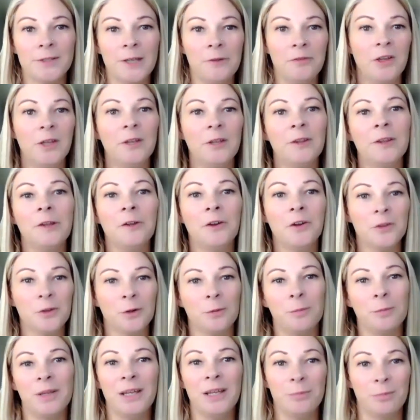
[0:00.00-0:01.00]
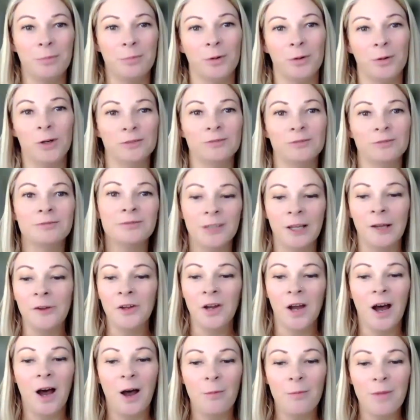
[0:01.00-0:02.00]
of healing other people.
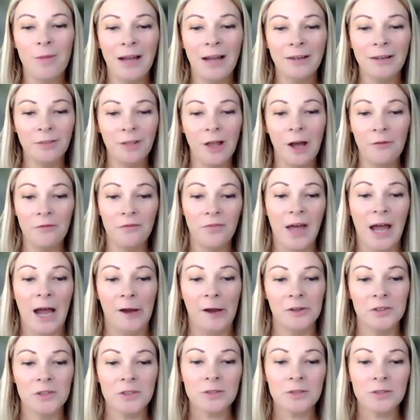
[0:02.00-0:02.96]
I love that.